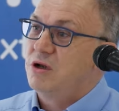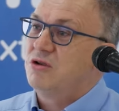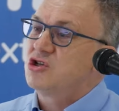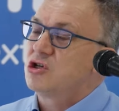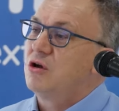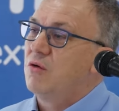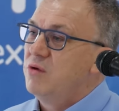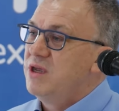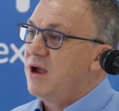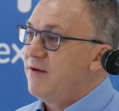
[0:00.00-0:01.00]
launcher
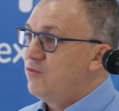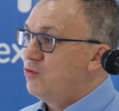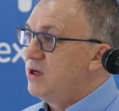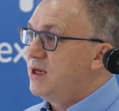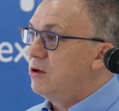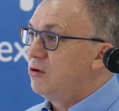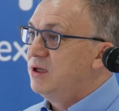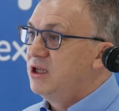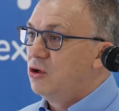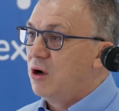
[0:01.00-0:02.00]
we have, we can
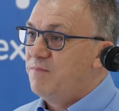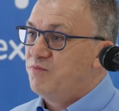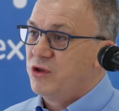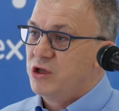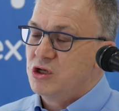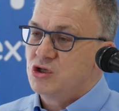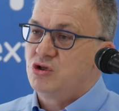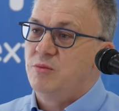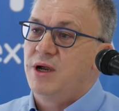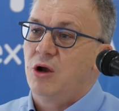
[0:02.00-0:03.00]
only drop
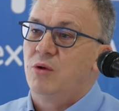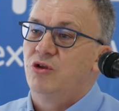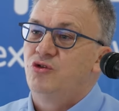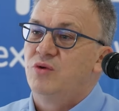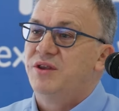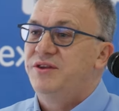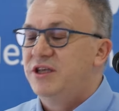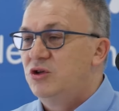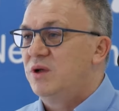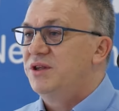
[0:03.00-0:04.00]
somewhere around
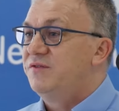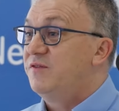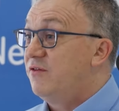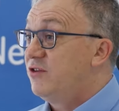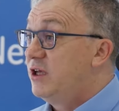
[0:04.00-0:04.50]
20, 25